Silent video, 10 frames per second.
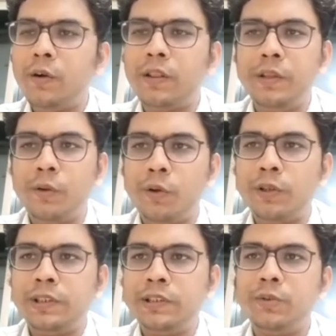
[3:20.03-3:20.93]
or the
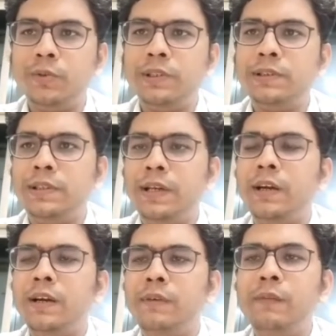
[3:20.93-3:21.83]
neurologist who is
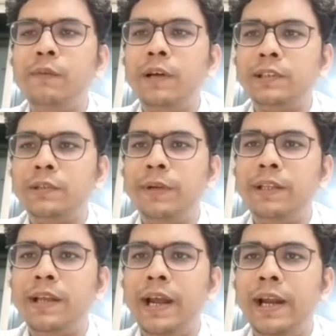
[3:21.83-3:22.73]
well versed
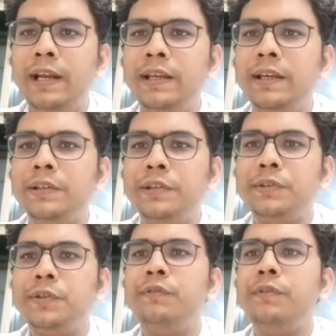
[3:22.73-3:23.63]
with handling
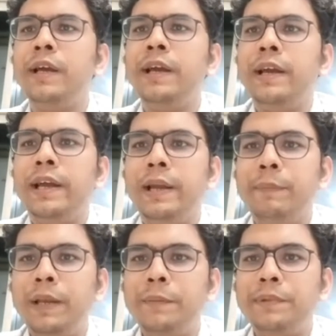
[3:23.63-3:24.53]
cases of
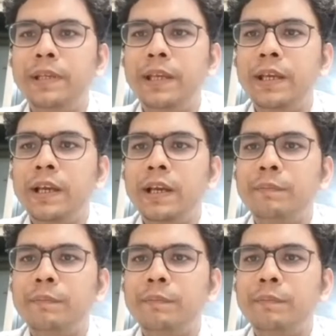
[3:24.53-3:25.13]
epilepsy,